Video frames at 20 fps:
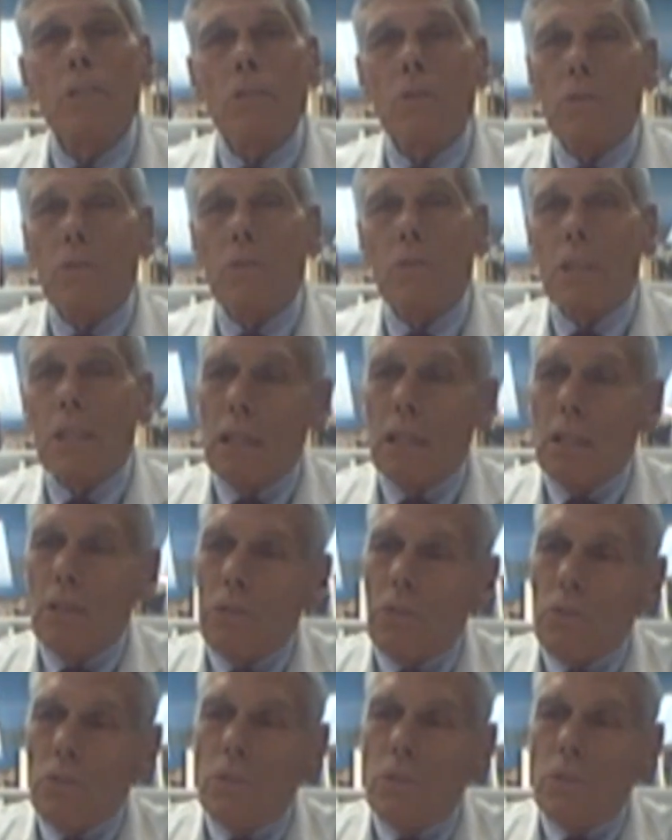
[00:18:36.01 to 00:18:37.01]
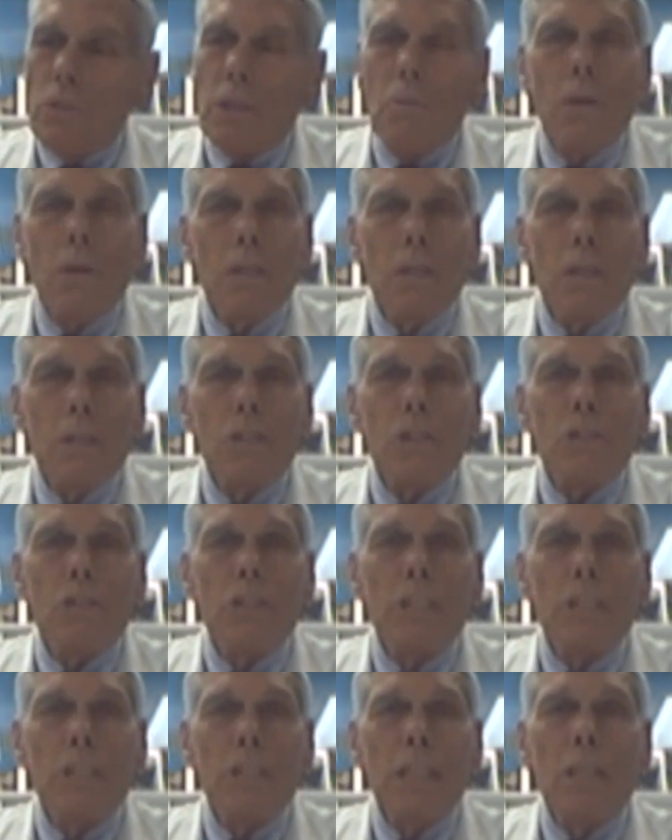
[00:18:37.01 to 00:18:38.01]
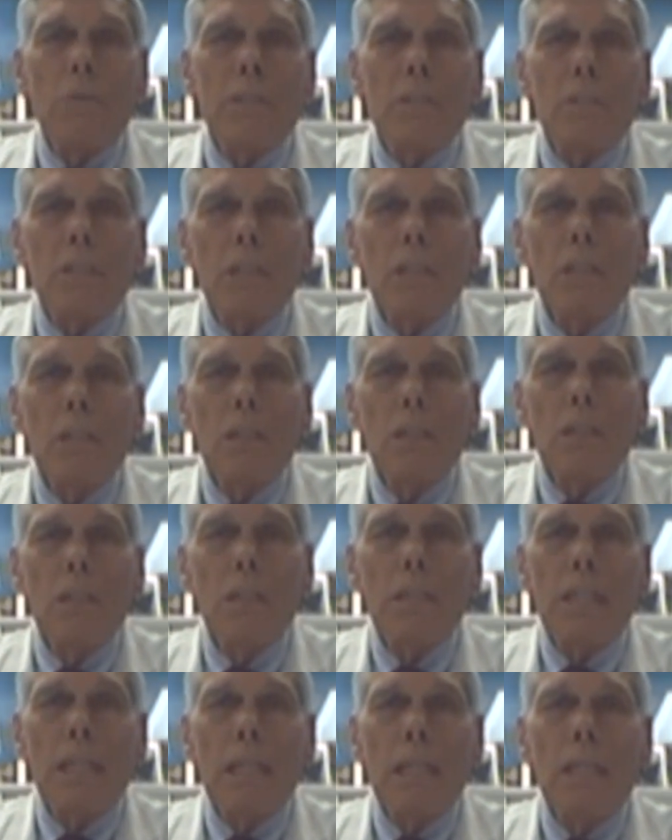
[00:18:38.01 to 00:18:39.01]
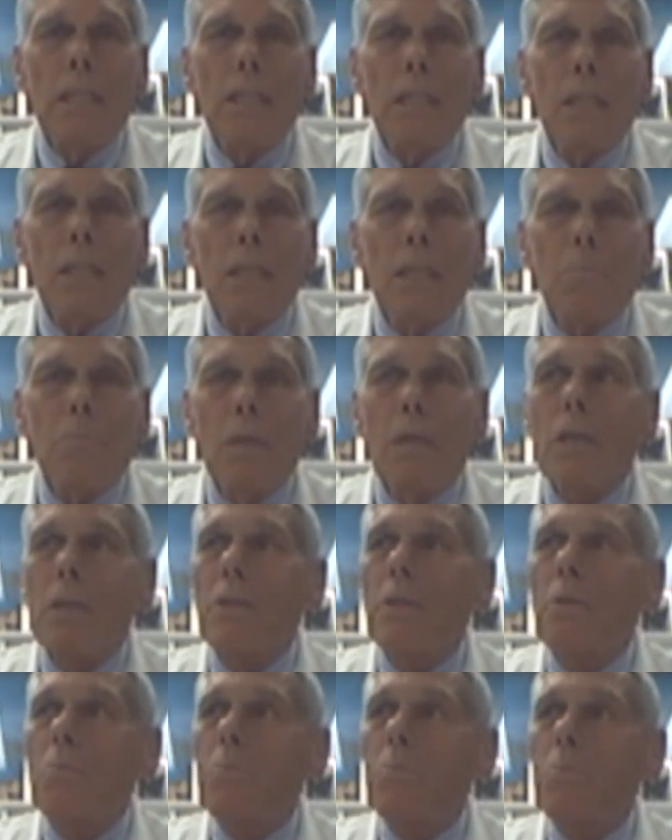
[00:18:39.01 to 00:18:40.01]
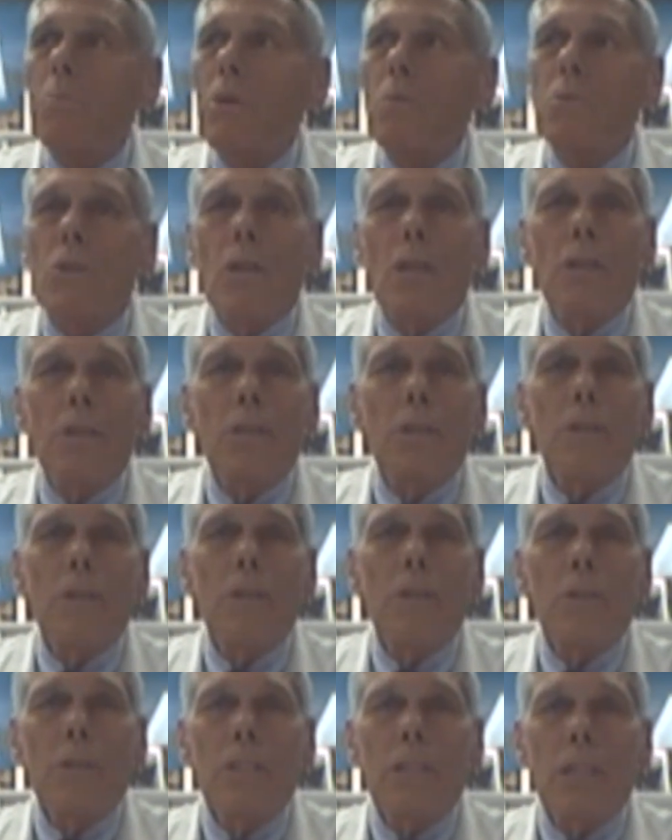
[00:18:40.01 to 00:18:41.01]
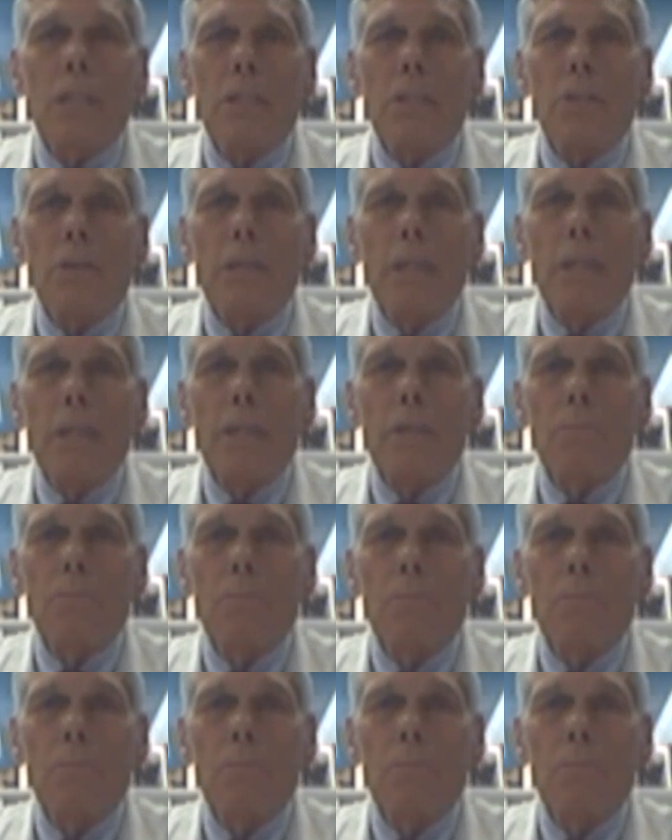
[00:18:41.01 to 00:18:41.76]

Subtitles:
So it's heating through that while you're sequencing, it's heating up the probe to 100 degrees centigrade.